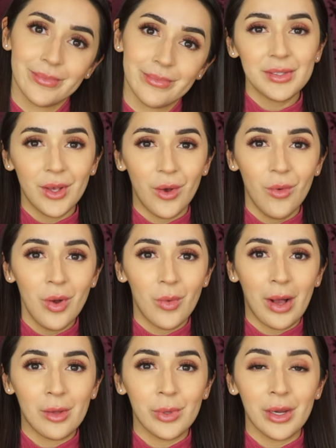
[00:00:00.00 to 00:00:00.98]
so
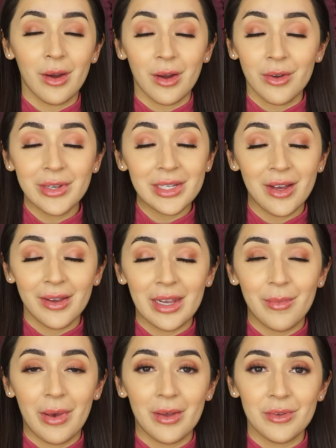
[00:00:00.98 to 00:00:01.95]
while we are already talking
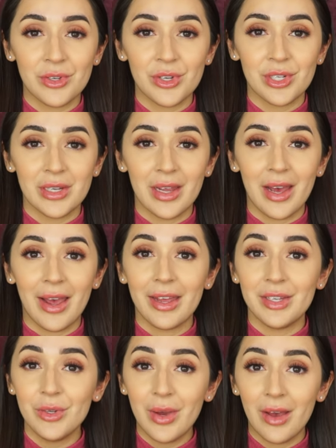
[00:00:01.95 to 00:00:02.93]
about Neutrogena, I
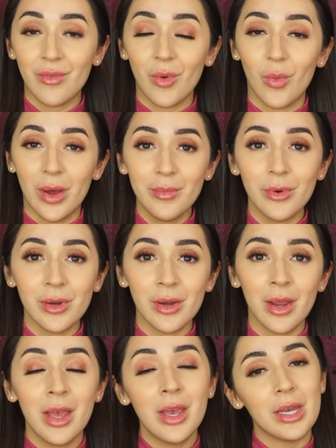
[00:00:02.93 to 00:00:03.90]
do have one
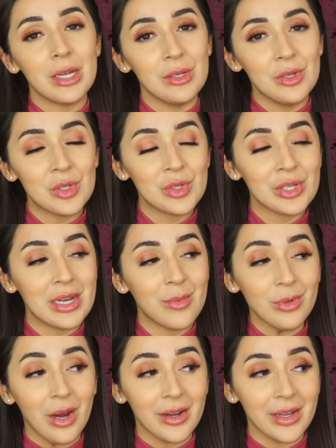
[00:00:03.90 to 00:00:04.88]
more
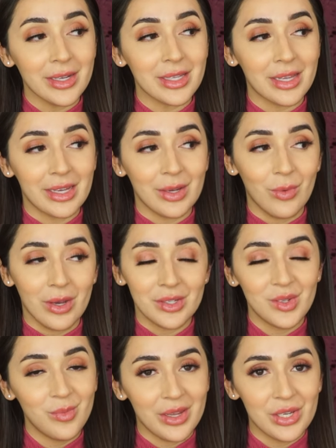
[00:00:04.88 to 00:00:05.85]
Neutrogena product that I want
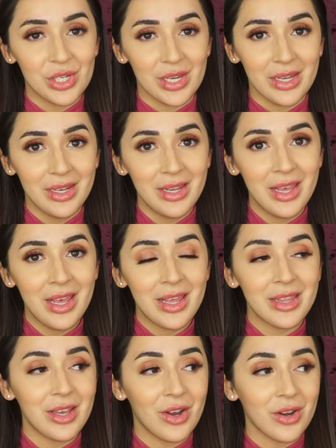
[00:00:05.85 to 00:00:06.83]
to mention.
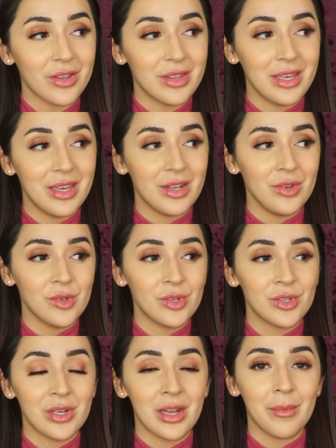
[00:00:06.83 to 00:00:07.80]
They are the
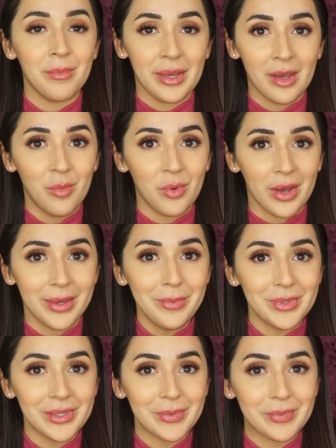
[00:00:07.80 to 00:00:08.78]
Neutrogena makeup
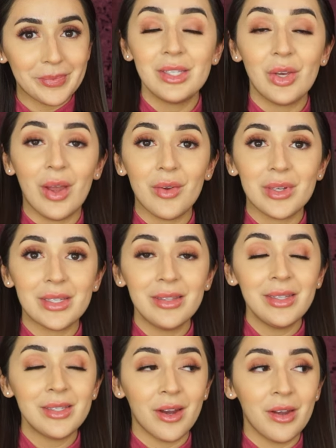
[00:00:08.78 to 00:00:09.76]
wipes. So I
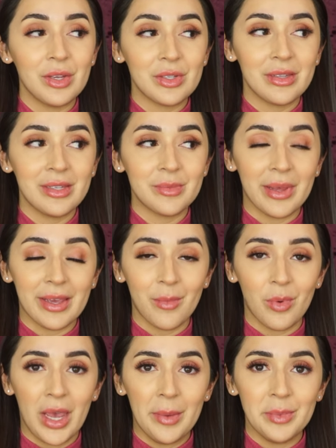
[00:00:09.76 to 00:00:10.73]
recently started using these makeup
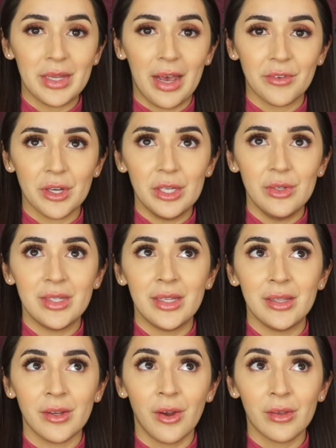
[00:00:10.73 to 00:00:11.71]
wipes after
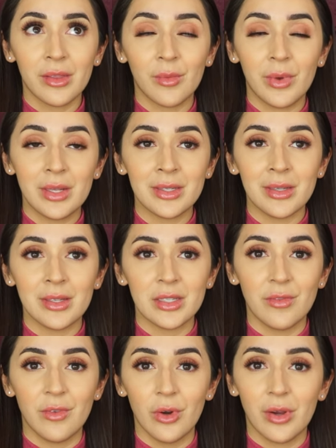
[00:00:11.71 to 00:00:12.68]
using the Kirkland ones and the
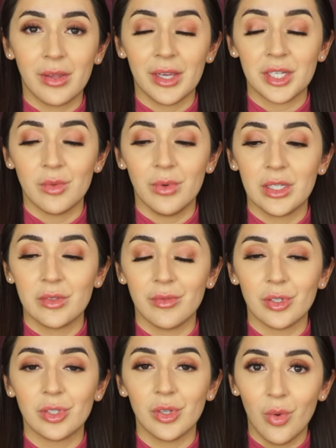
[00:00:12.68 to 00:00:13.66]
Sephora collection ones
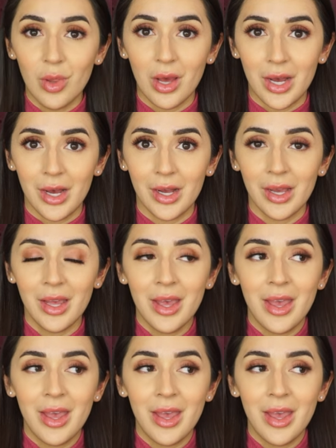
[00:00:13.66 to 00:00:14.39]
for so long.